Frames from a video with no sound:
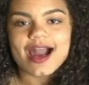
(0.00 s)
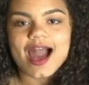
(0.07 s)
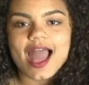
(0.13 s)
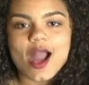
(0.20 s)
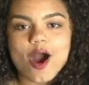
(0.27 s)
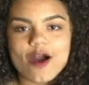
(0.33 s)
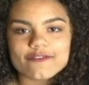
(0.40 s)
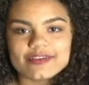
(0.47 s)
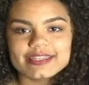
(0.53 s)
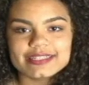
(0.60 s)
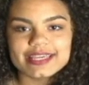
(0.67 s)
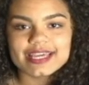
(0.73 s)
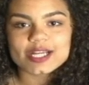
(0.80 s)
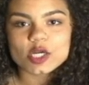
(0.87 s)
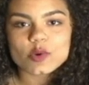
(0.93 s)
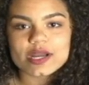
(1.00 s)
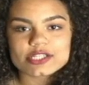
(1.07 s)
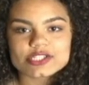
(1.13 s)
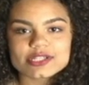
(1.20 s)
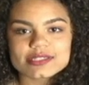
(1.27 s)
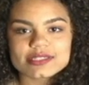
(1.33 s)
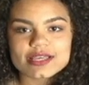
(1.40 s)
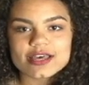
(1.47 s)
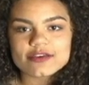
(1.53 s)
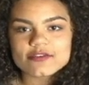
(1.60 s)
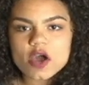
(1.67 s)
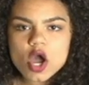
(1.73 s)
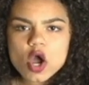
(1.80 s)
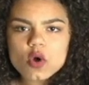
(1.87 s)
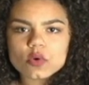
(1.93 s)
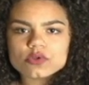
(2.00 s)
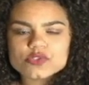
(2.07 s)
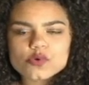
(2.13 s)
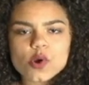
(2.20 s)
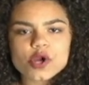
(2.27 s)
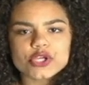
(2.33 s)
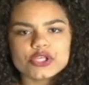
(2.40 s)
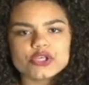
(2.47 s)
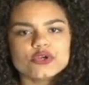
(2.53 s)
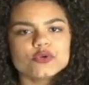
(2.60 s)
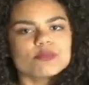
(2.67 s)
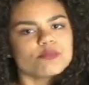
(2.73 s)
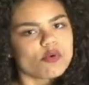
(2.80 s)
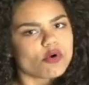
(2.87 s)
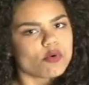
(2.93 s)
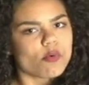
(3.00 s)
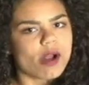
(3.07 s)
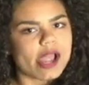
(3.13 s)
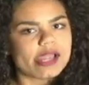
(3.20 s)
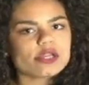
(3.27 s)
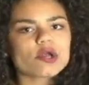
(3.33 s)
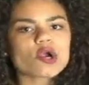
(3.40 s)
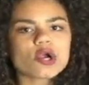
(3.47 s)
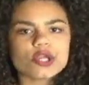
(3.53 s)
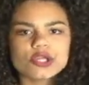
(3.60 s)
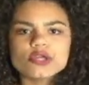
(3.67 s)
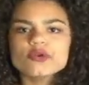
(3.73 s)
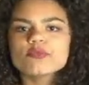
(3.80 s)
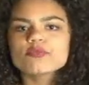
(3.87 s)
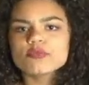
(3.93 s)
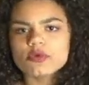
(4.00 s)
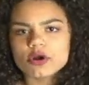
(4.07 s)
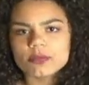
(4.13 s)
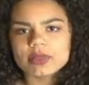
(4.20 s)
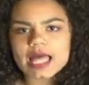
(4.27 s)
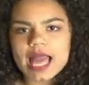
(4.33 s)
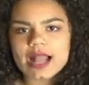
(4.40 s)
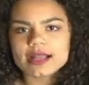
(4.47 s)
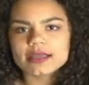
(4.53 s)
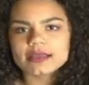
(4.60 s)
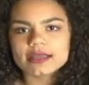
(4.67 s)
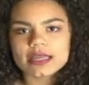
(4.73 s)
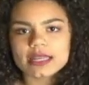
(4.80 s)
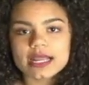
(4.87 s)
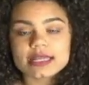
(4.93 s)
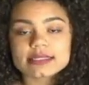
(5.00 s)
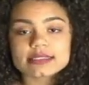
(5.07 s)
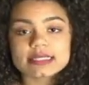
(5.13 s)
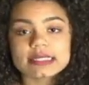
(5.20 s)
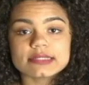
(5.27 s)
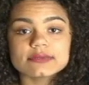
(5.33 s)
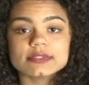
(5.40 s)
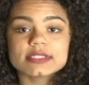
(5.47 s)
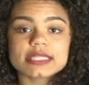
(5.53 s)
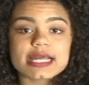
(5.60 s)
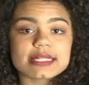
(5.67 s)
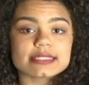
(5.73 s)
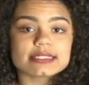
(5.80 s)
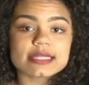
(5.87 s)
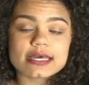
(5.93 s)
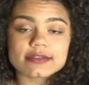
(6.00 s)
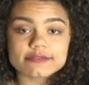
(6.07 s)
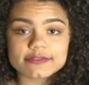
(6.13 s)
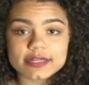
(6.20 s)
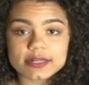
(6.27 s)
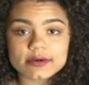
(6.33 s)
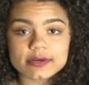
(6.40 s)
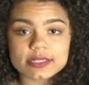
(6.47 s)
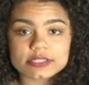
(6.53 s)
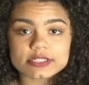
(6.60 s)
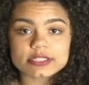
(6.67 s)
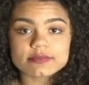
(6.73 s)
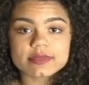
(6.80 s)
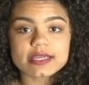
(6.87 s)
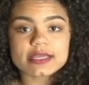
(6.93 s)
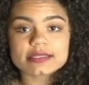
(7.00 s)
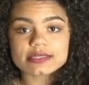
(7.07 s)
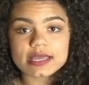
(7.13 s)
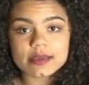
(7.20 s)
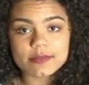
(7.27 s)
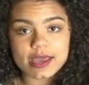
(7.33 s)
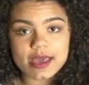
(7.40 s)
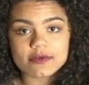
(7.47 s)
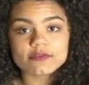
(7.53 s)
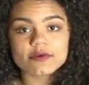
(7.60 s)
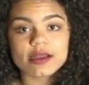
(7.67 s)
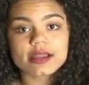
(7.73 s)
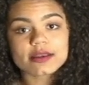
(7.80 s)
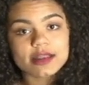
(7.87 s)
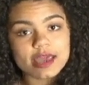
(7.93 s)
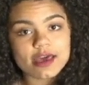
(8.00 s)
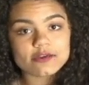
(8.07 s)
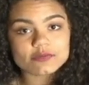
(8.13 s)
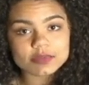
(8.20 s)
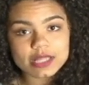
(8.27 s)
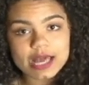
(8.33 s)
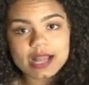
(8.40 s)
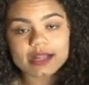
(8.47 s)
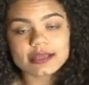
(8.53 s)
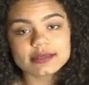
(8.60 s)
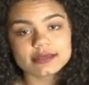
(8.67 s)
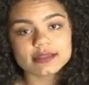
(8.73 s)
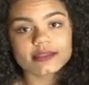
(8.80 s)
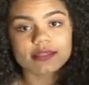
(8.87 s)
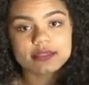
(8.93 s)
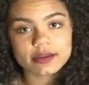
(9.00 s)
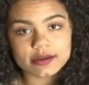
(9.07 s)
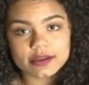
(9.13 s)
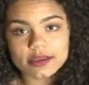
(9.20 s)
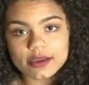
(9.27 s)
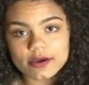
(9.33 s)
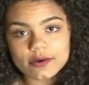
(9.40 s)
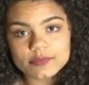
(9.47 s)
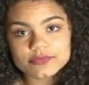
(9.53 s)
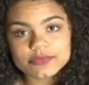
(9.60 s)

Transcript: I often get questions of, oh, so are you more white or are you more black? And I say, well, that's not a fair question because I'm half white and half black. There you go